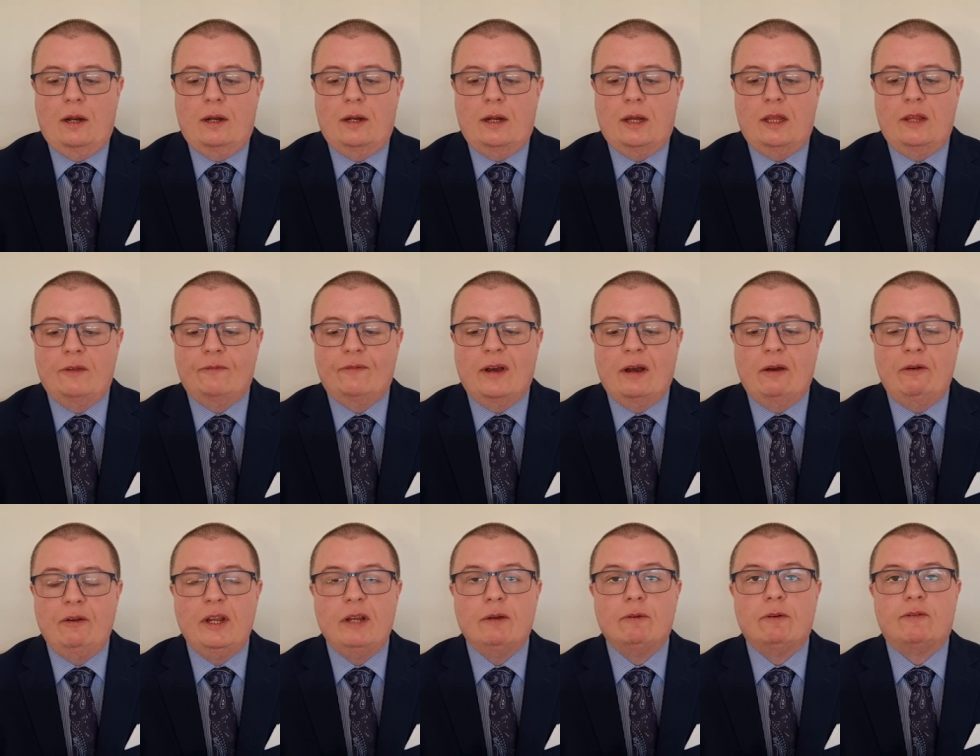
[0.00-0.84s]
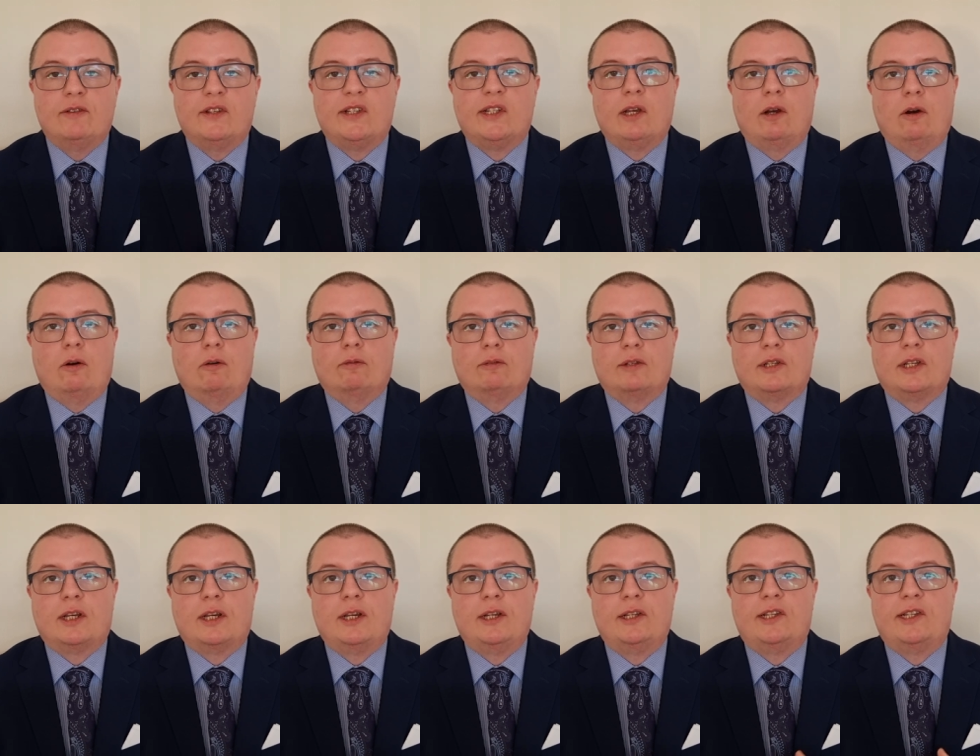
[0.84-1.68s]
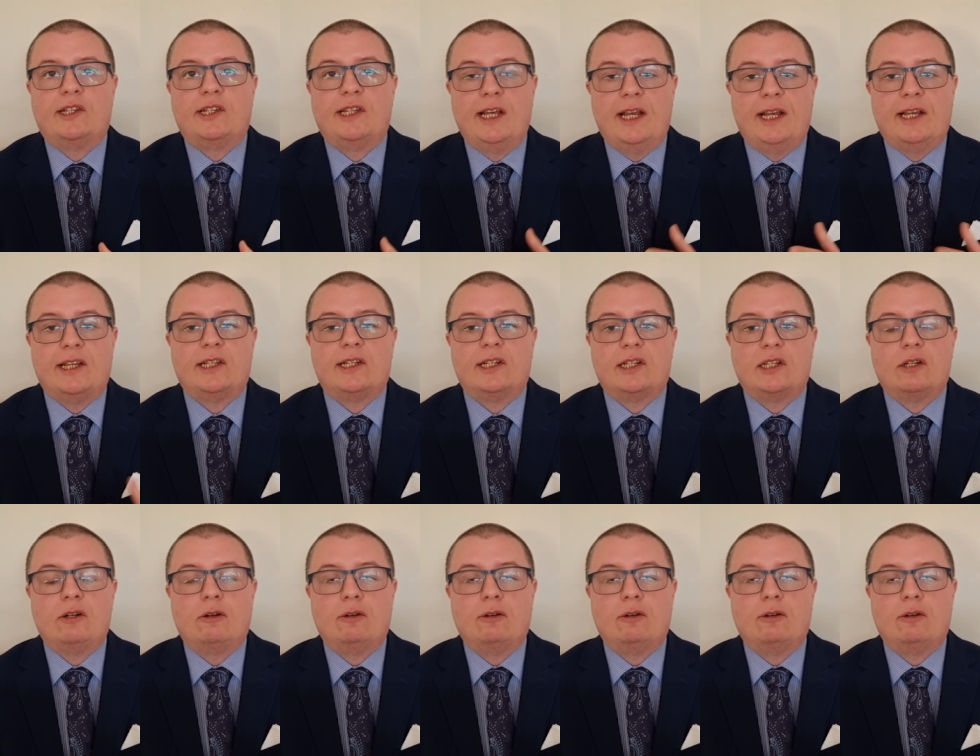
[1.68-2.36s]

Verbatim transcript: Now, the value of salt consists